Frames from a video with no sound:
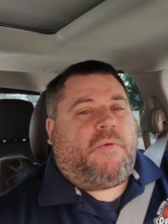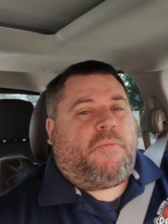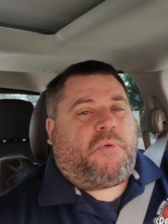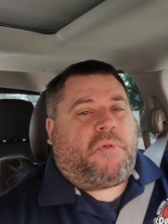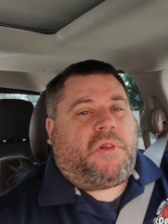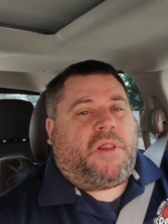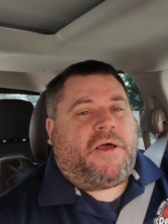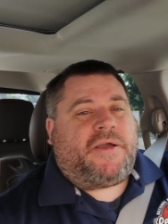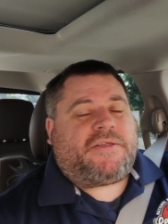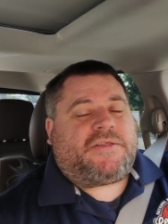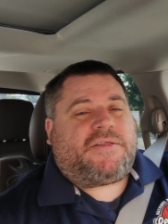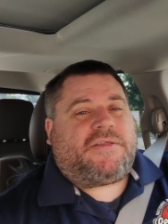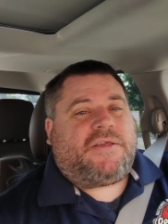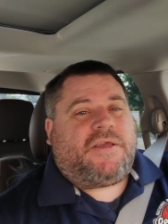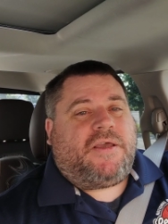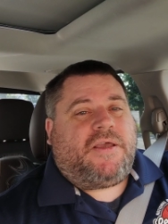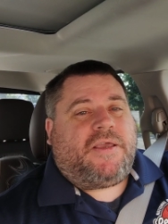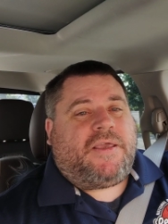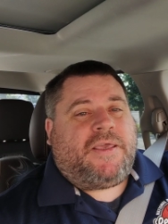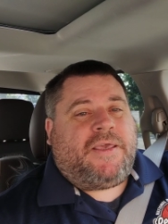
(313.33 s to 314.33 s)
plus
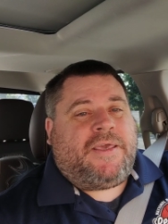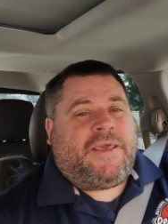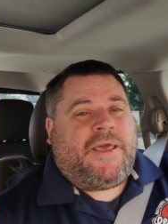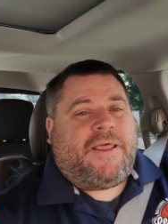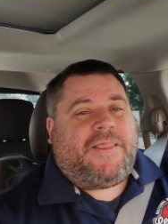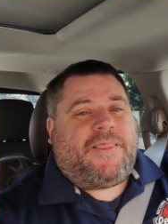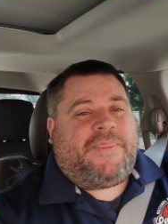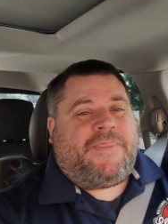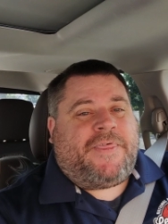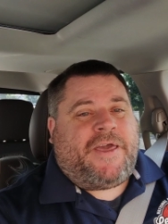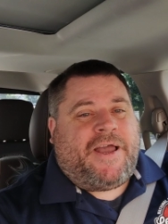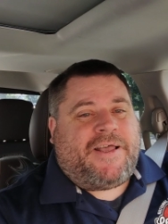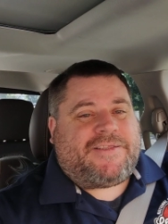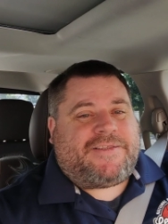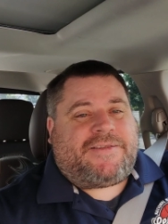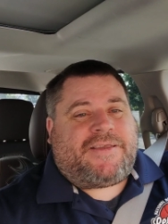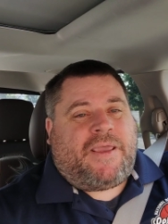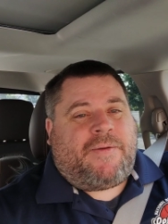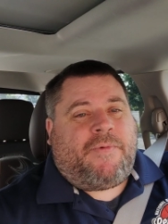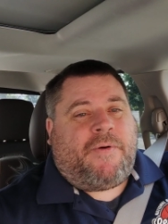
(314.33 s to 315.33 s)
get that
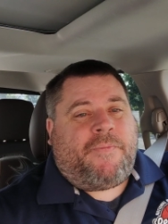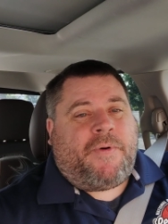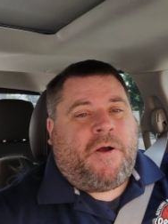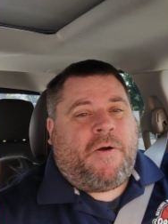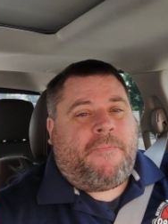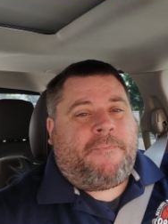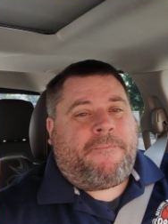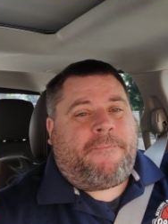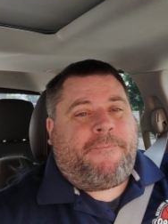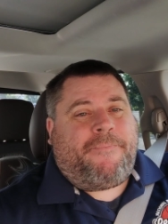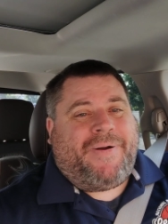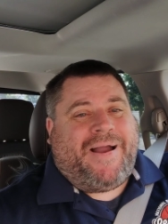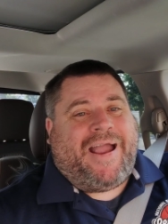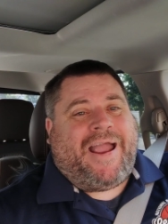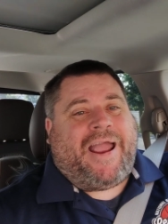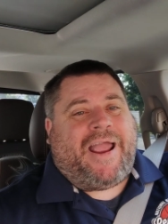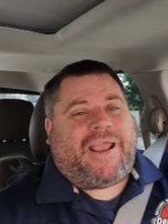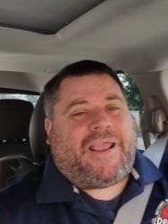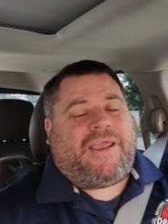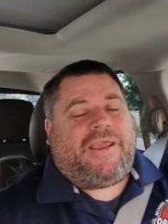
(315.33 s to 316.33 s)
same amount
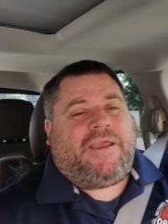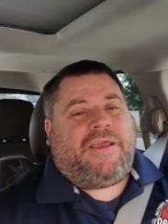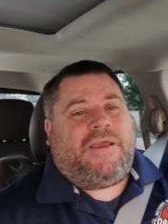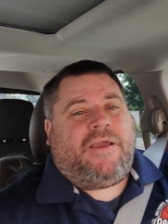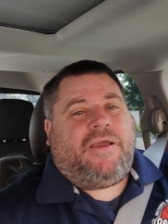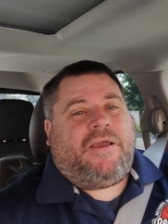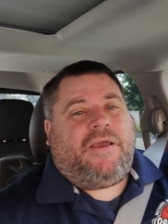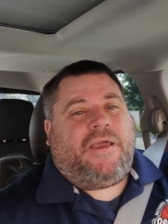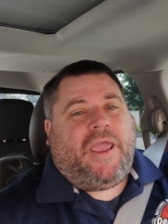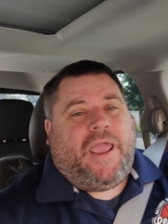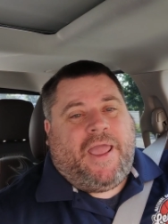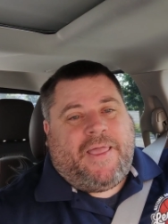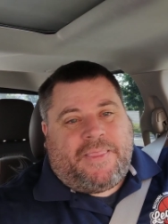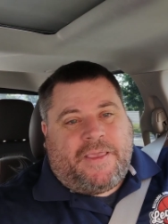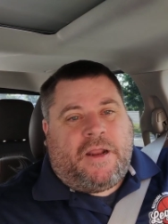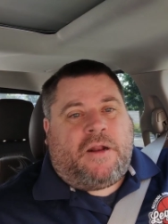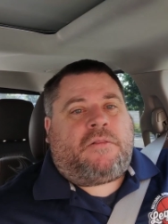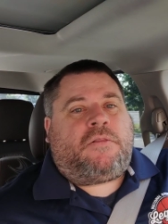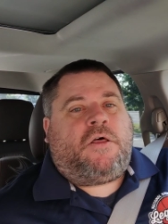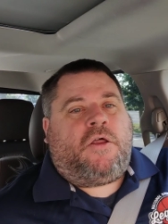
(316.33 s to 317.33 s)
back and
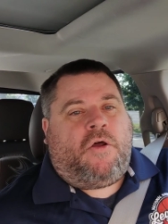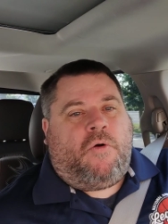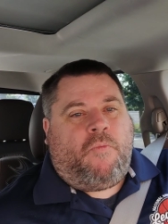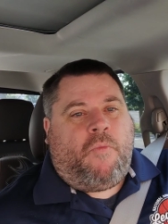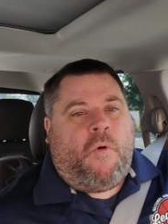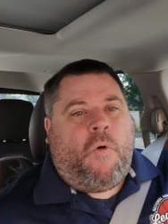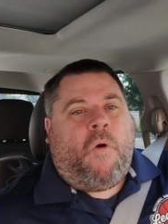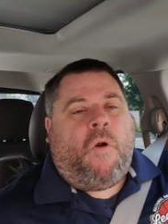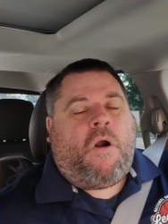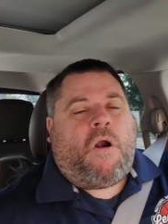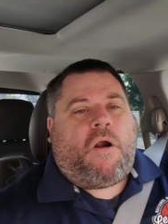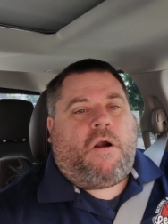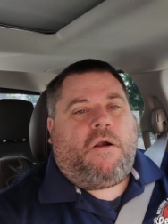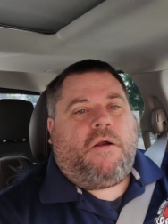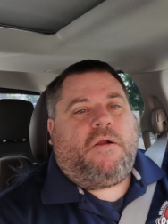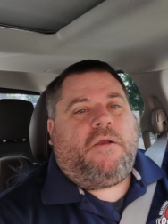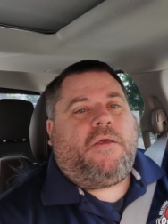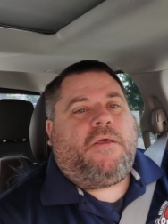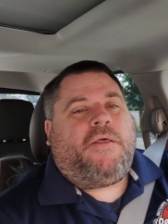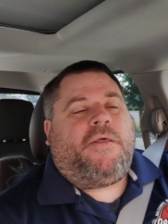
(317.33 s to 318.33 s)
then a little more
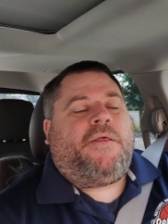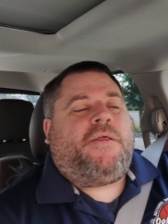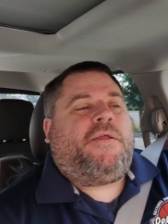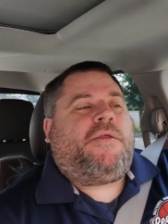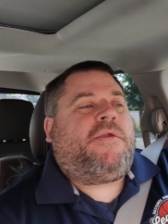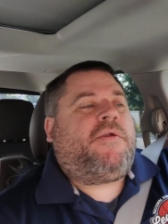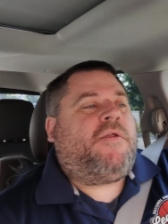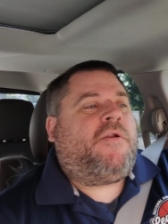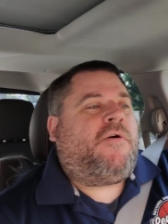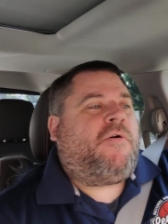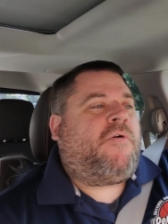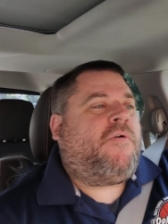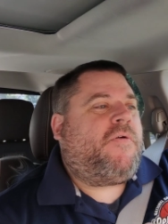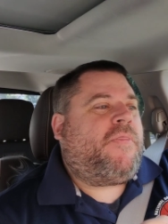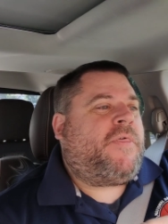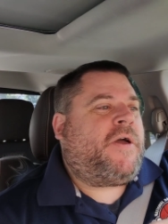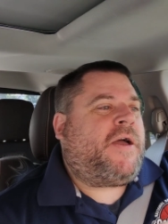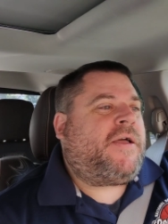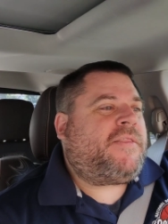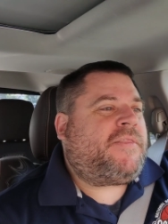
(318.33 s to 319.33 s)
you know
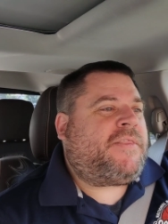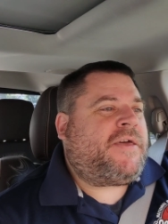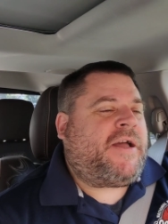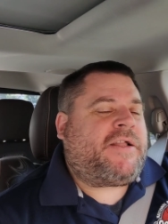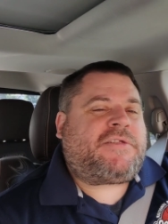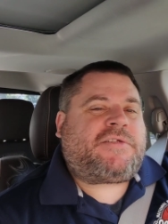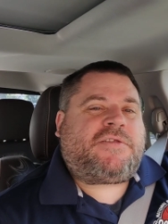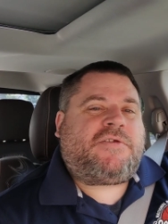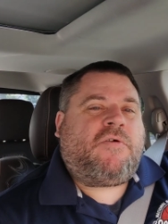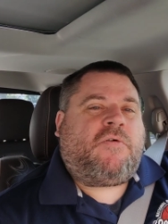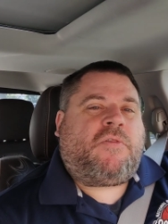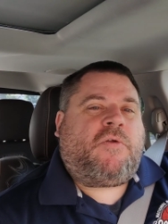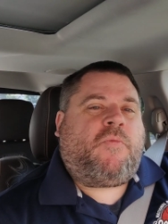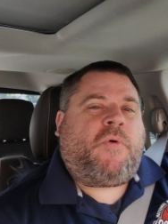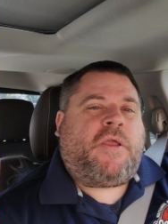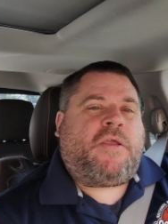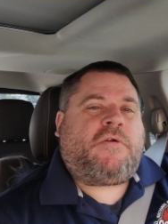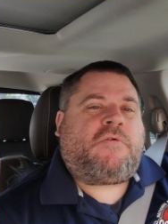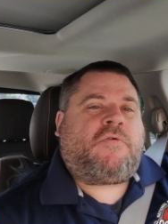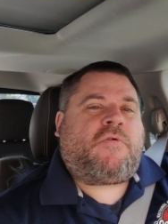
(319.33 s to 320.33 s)
that that's the only
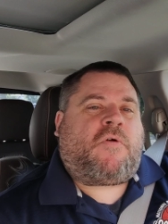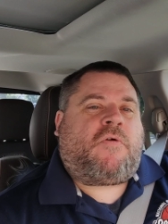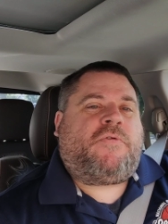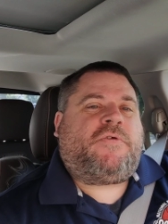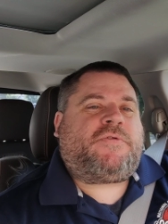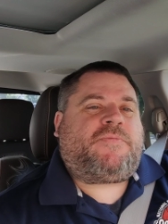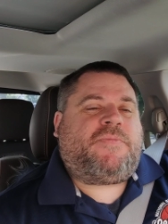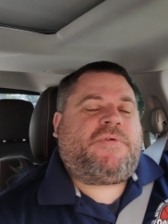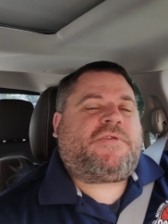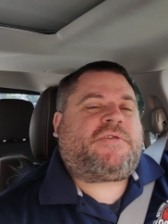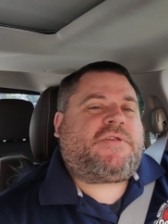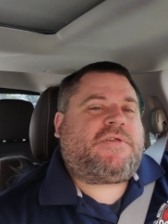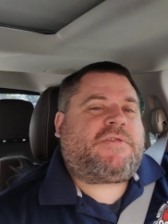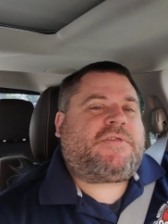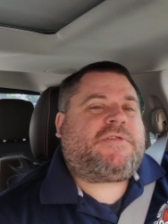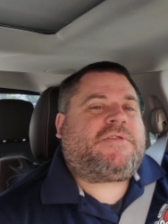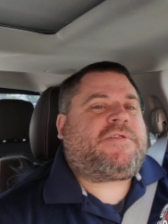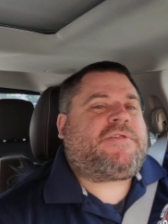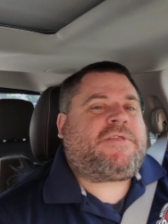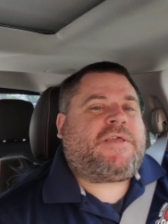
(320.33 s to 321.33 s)
way you grow this
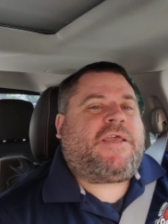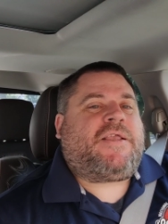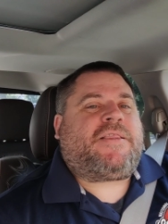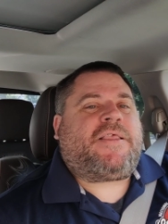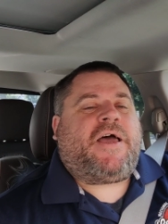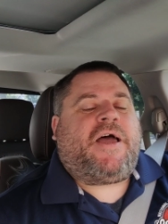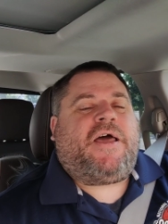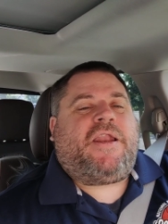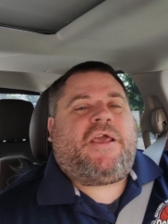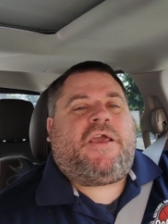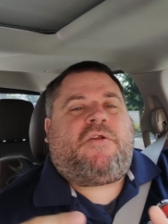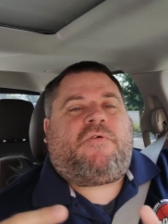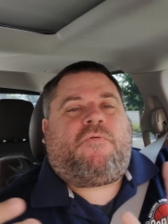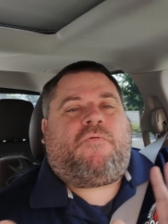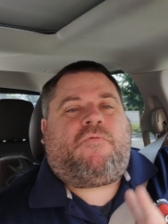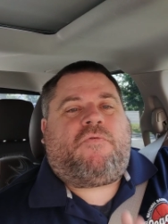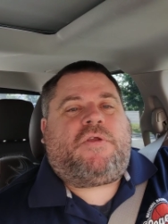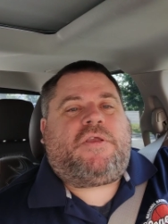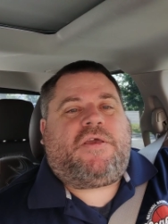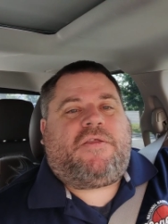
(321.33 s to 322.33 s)
business is to take that and
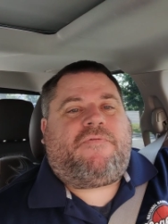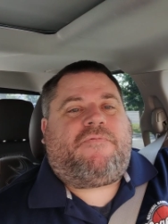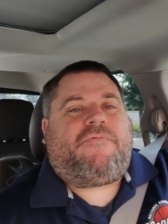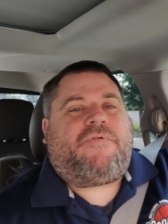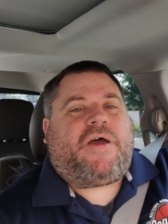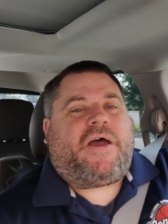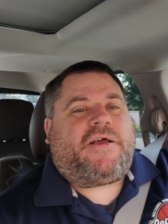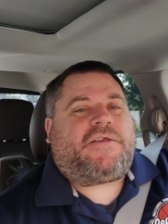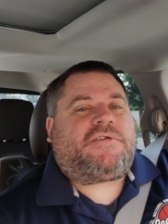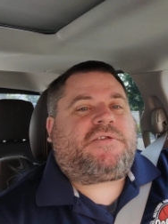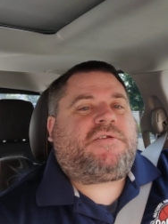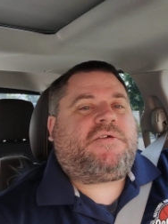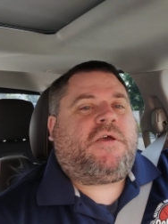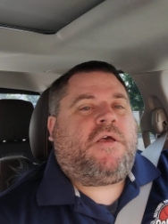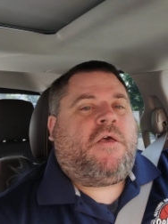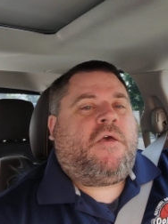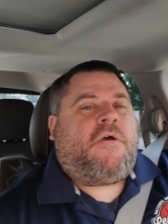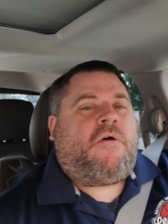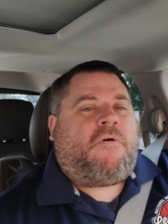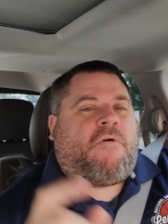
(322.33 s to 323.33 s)
reinvest
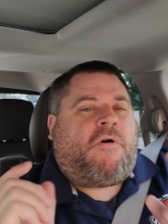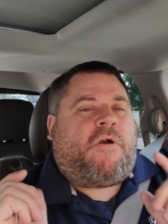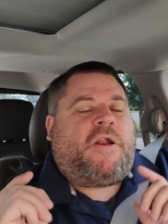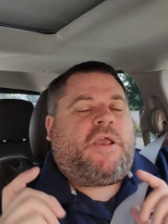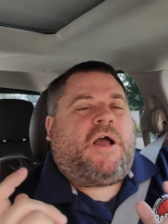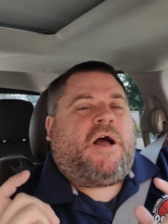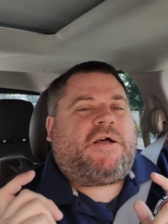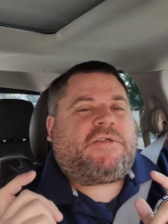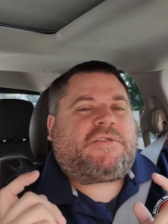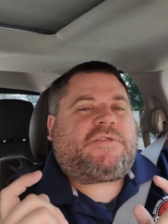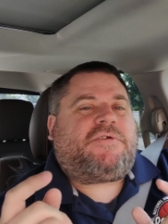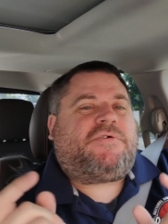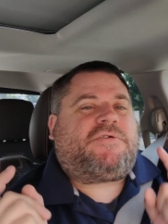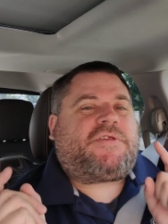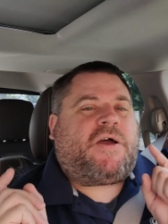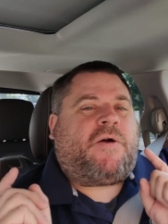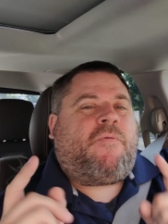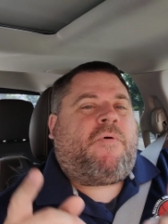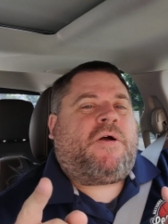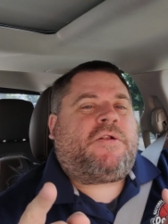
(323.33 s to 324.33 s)
already
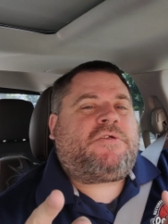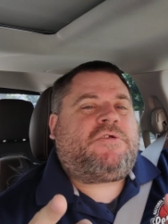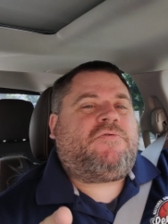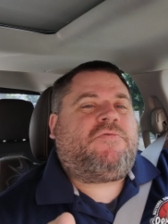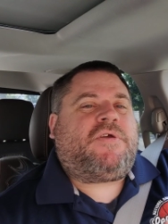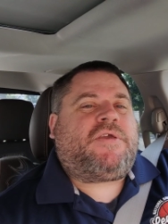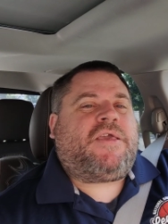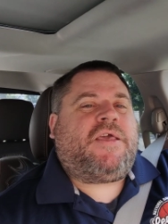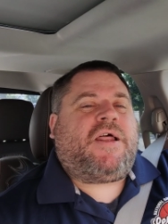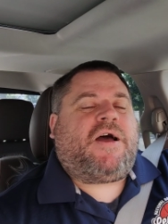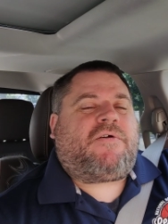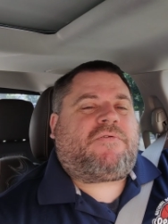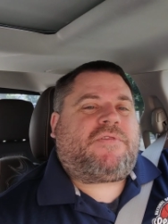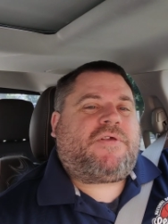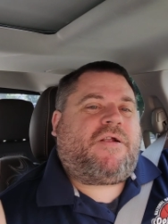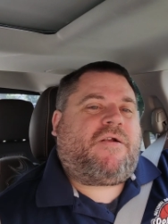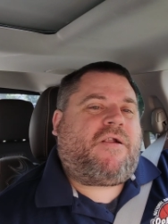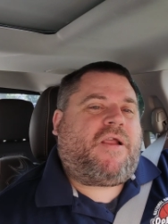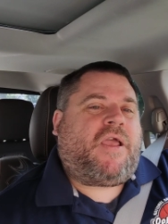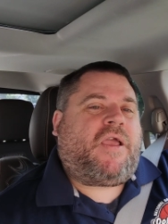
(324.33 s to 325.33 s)
hustlers i want you to get out
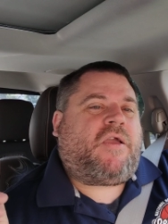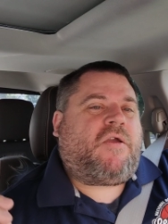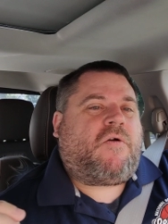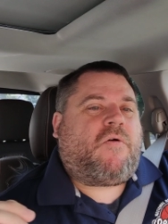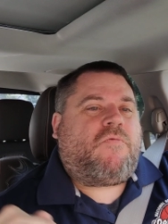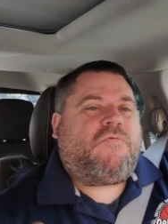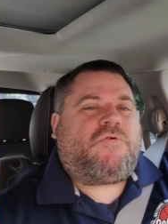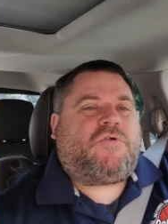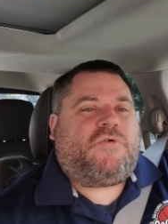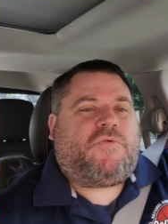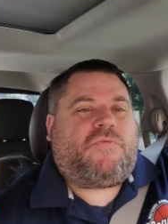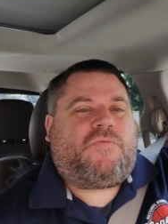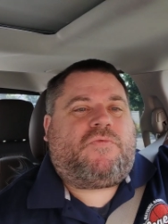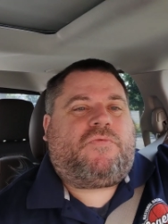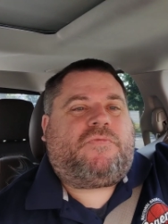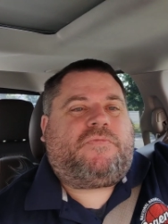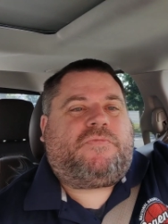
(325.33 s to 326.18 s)
there and go do